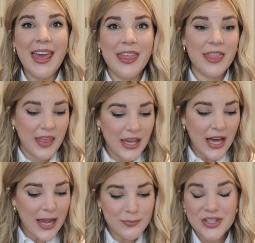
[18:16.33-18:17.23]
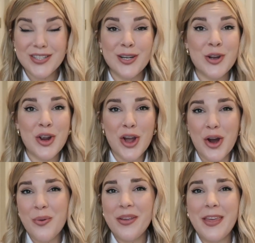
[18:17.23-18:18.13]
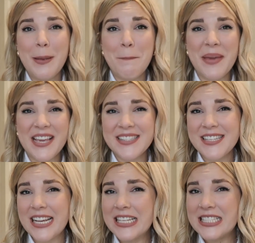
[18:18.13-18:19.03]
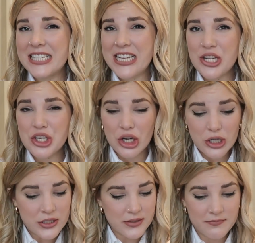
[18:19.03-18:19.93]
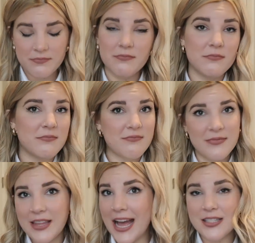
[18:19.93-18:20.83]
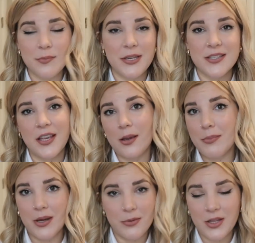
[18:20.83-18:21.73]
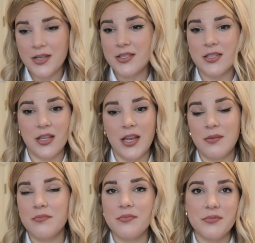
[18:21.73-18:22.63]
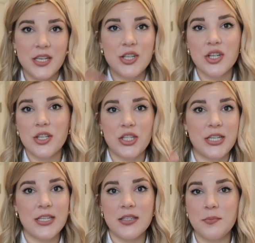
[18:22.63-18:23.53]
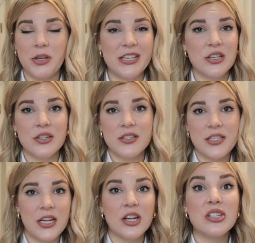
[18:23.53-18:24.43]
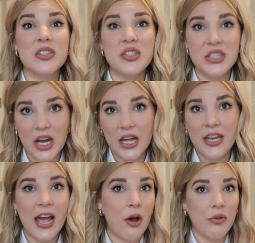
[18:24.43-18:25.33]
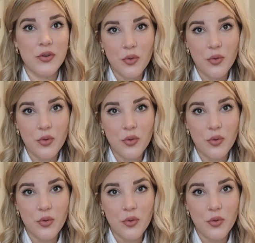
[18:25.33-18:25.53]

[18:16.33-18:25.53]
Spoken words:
I think I'm just gonna go with a basic t-shirt. That to me is like minimalist, like t-shirt, jeans, blazer, sneakers, done, out the